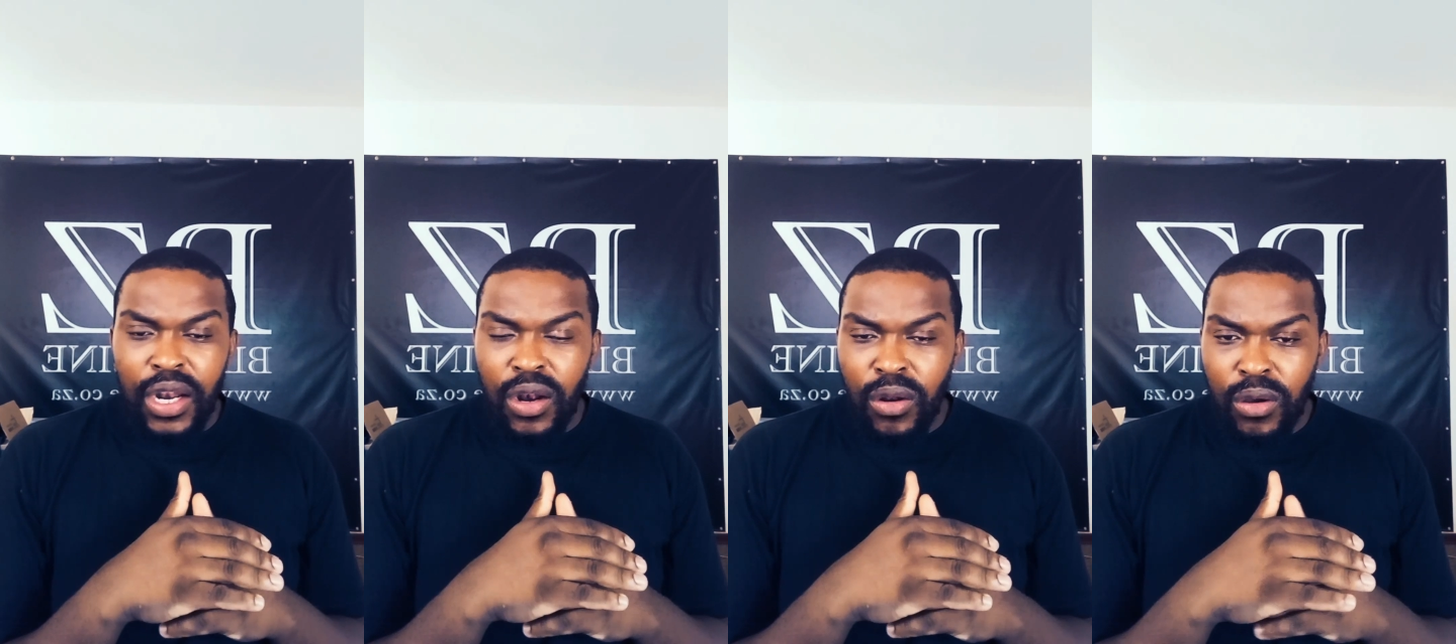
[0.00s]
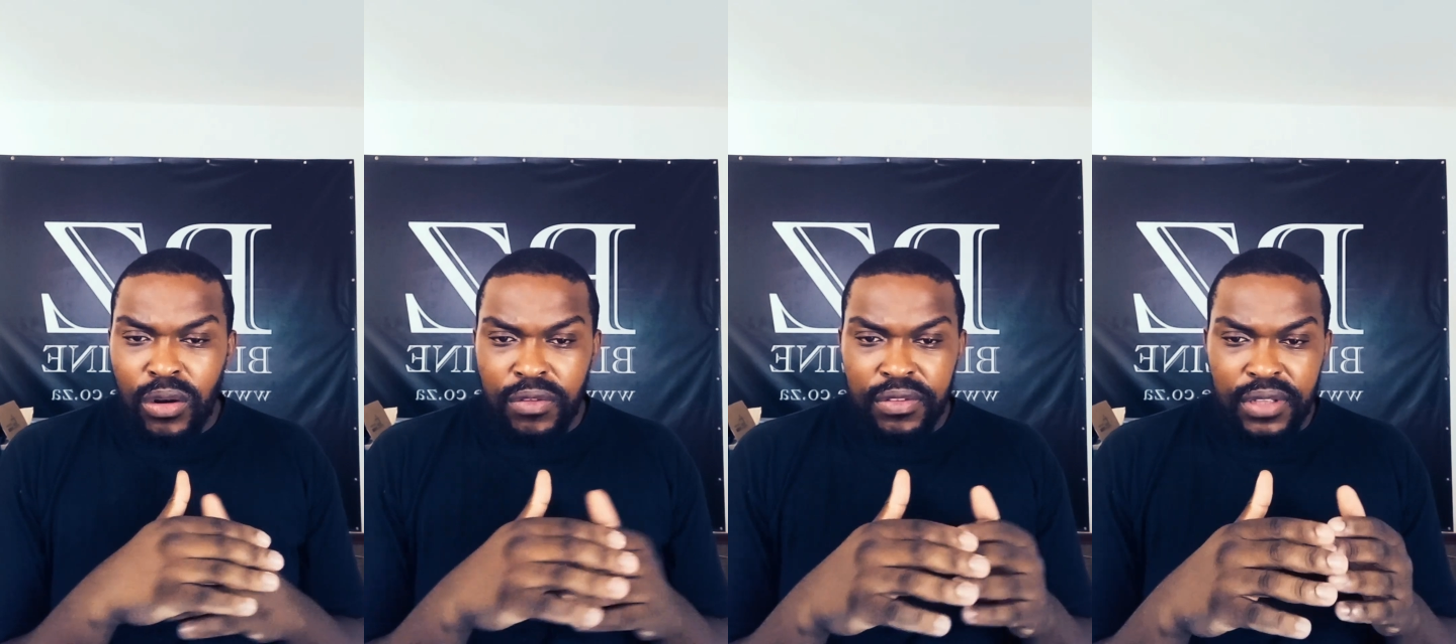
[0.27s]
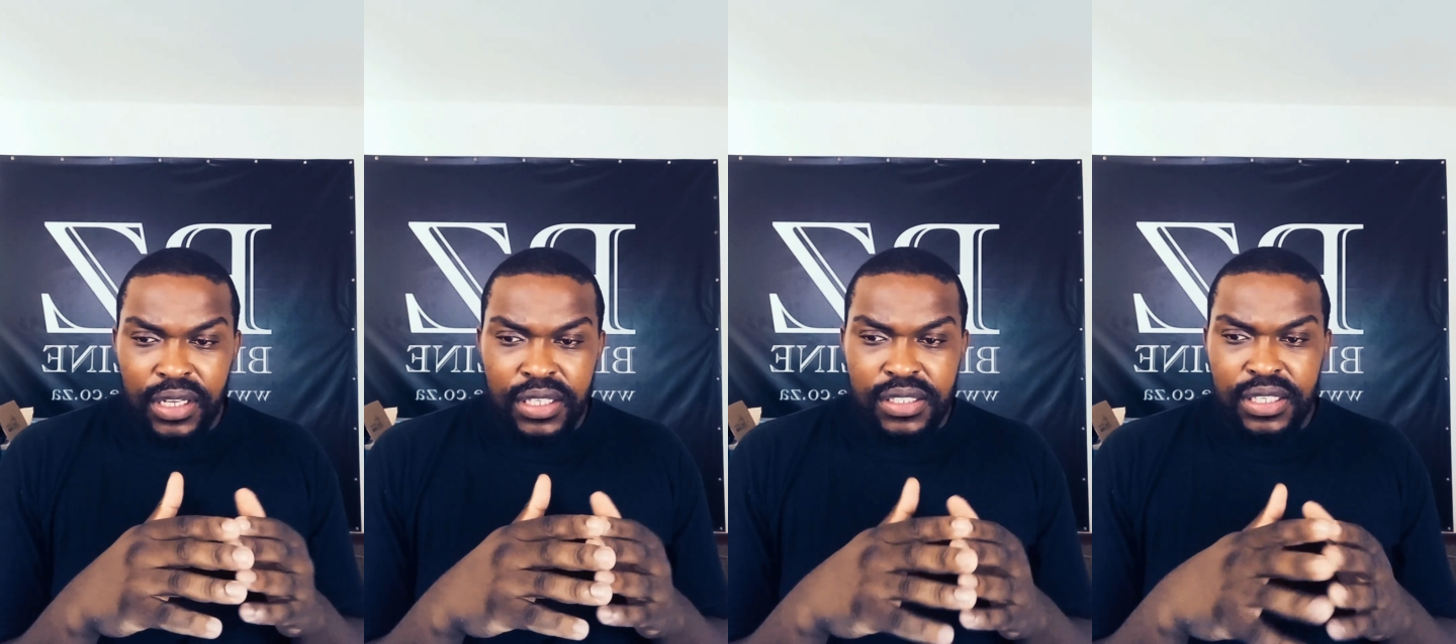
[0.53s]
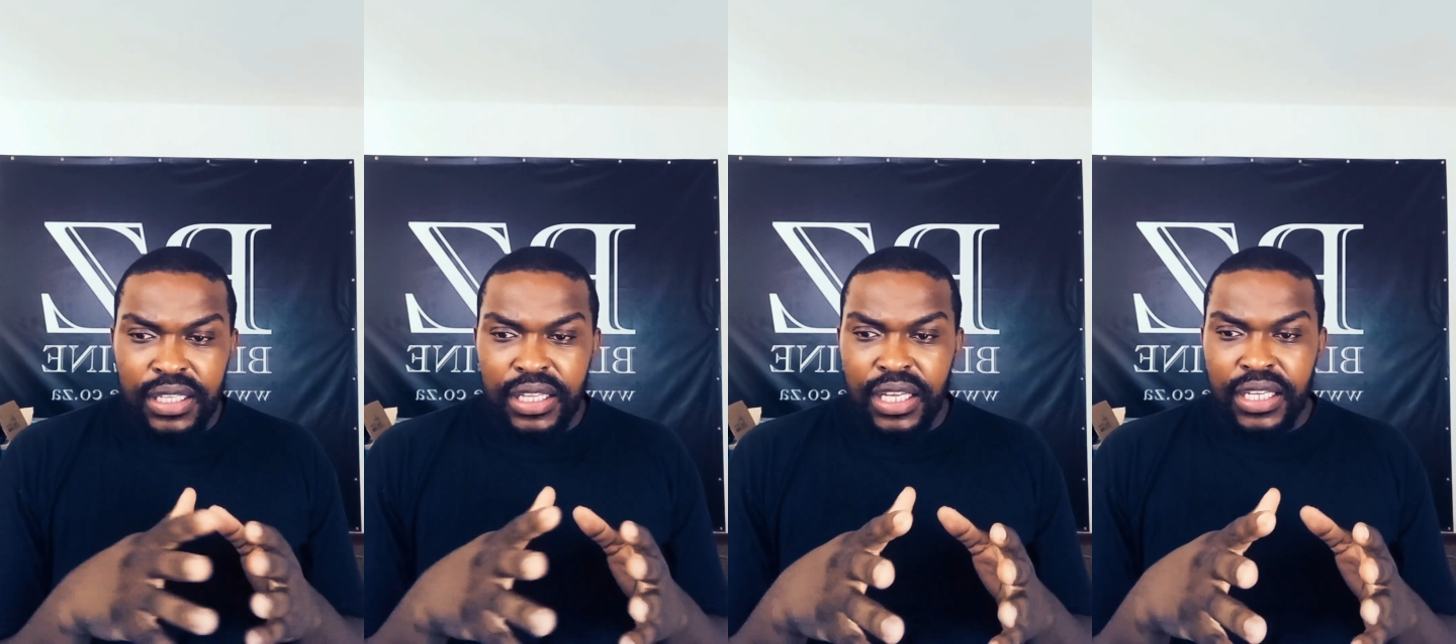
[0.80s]
a lot of
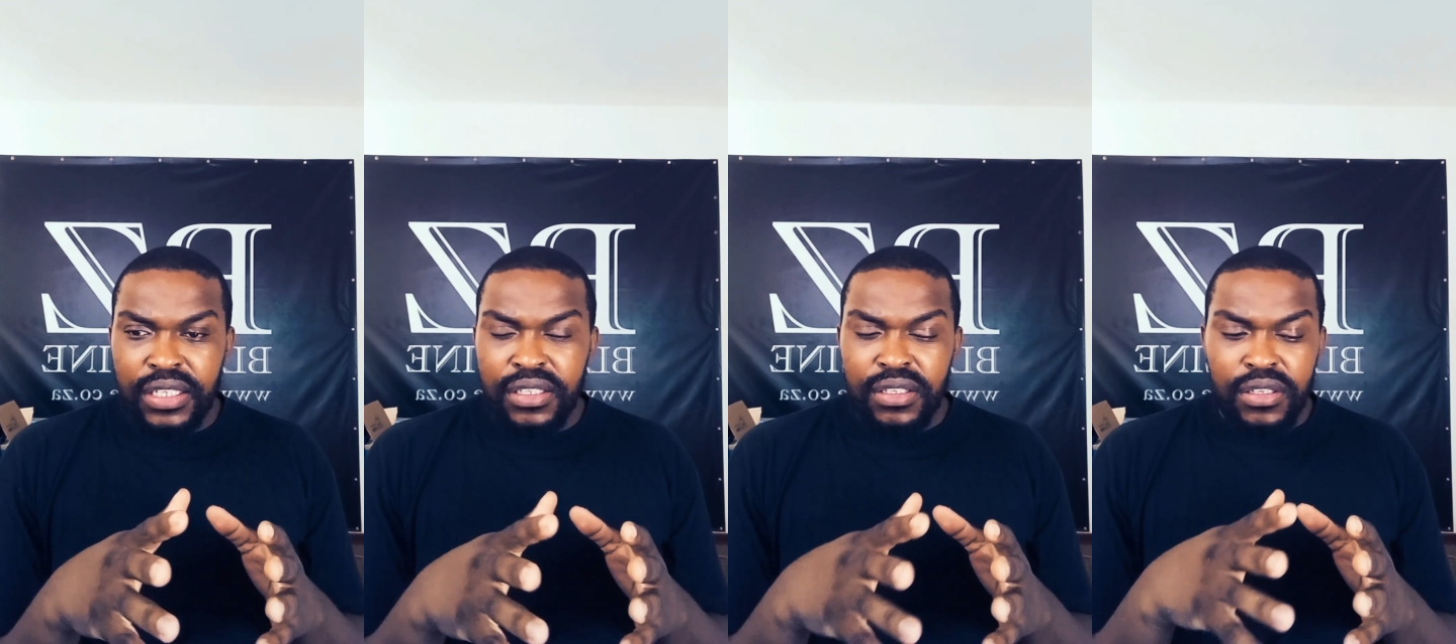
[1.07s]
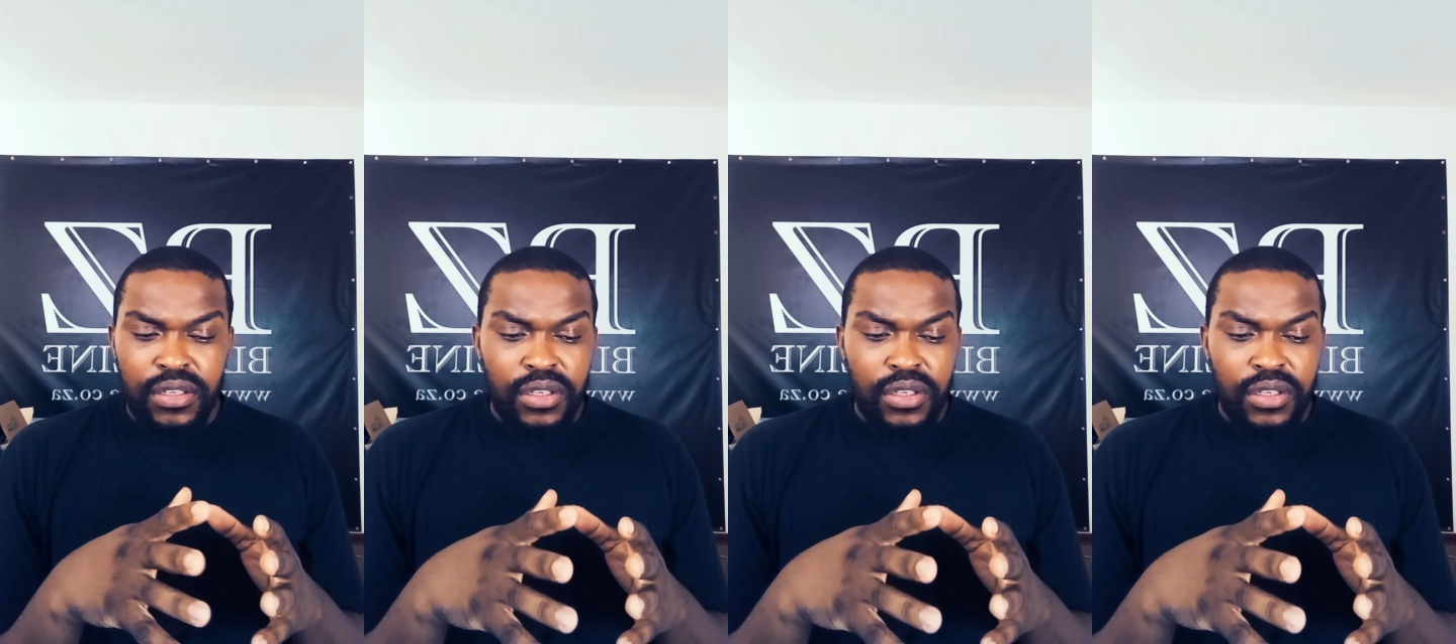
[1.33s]
things, and then